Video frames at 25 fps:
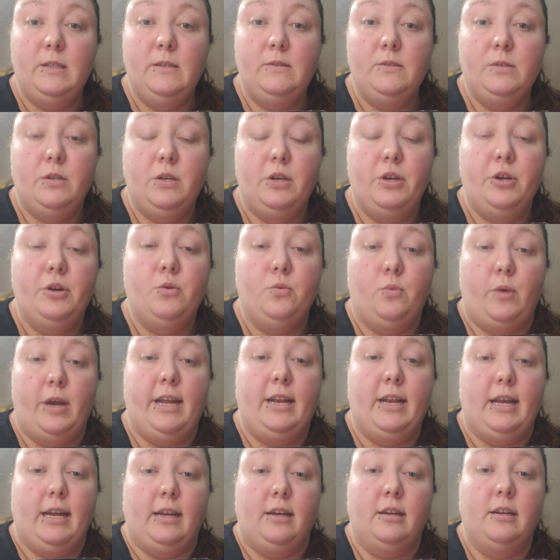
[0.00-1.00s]
So you're
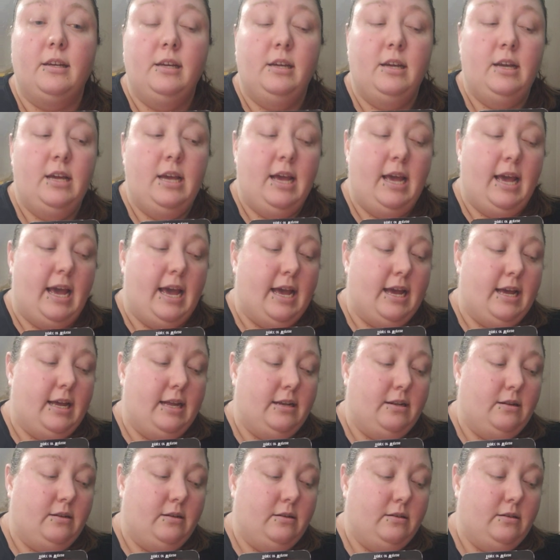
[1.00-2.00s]
waiting.
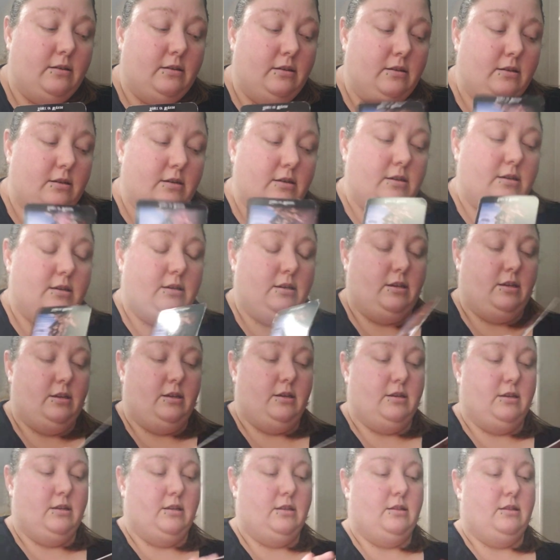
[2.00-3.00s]
And
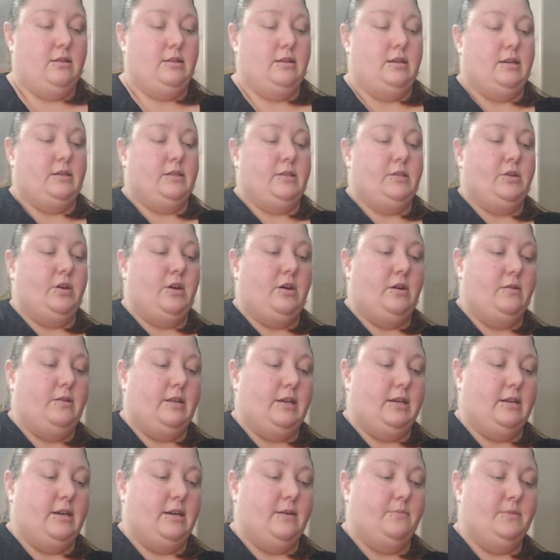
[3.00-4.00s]
the next card
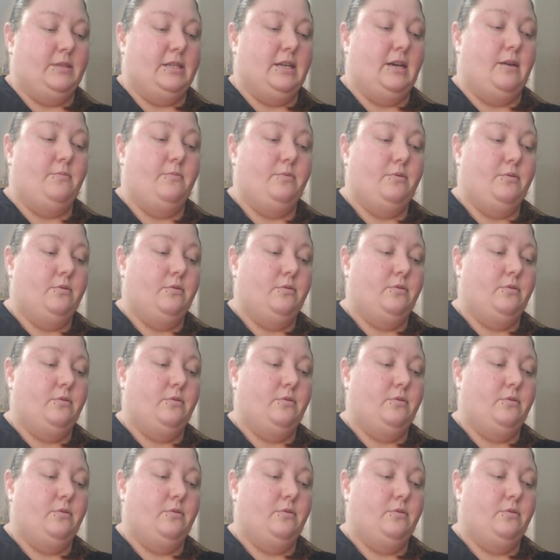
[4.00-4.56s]
that comes up